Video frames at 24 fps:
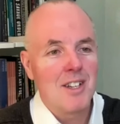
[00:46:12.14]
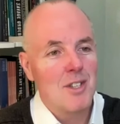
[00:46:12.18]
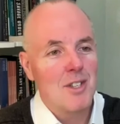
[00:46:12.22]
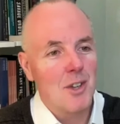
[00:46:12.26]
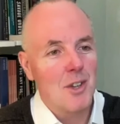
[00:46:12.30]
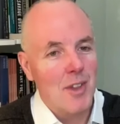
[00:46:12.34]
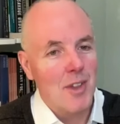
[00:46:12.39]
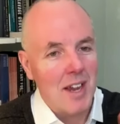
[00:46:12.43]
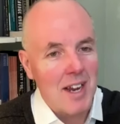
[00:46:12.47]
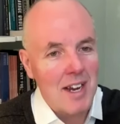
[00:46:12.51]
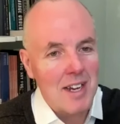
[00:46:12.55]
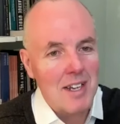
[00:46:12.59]

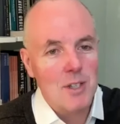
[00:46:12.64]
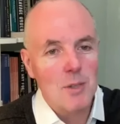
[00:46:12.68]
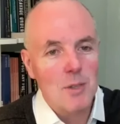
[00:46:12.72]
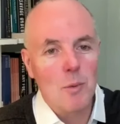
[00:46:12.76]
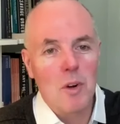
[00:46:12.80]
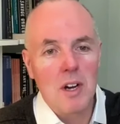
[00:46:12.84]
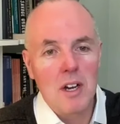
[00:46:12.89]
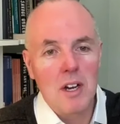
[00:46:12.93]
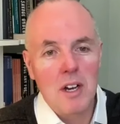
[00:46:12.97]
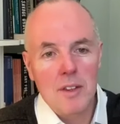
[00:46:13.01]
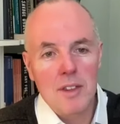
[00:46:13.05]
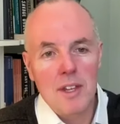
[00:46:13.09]
so that is
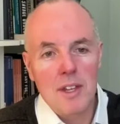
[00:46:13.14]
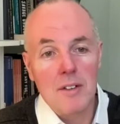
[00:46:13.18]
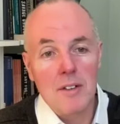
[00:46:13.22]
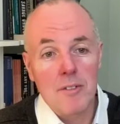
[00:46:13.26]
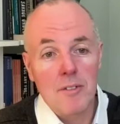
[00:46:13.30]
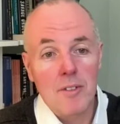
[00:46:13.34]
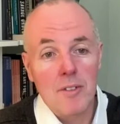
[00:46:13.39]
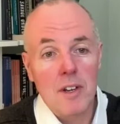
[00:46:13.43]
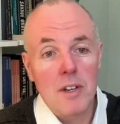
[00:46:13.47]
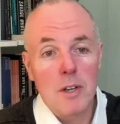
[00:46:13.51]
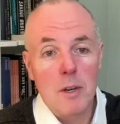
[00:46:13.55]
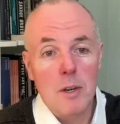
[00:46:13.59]
why I
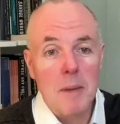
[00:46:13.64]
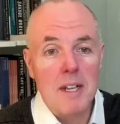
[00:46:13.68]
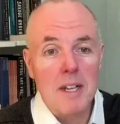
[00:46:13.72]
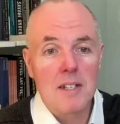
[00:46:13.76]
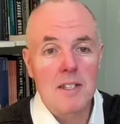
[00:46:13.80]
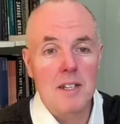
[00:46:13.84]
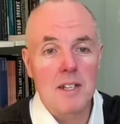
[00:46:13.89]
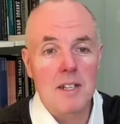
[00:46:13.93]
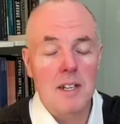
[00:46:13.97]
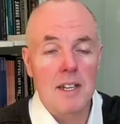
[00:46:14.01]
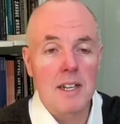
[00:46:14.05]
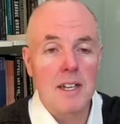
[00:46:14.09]
think
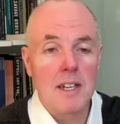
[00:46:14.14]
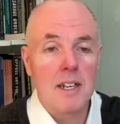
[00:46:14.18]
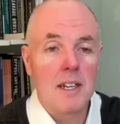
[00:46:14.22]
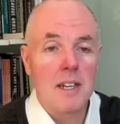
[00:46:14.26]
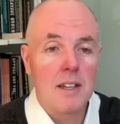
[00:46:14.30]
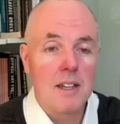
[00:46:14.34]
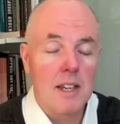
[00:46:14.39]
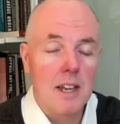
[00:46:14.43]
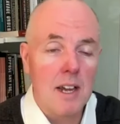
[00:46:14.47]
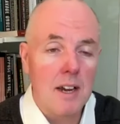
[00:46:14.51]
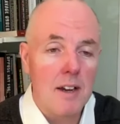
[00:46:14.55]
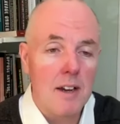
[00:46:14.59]
fundamentally
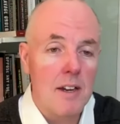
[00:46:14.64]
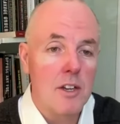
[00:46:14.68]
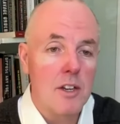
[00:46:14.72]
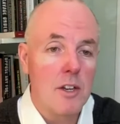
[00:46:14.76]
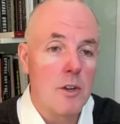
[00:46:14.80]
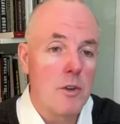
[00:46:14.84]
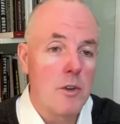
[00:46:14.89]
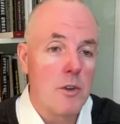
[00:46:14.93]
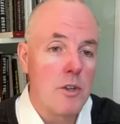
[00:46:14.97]
the AU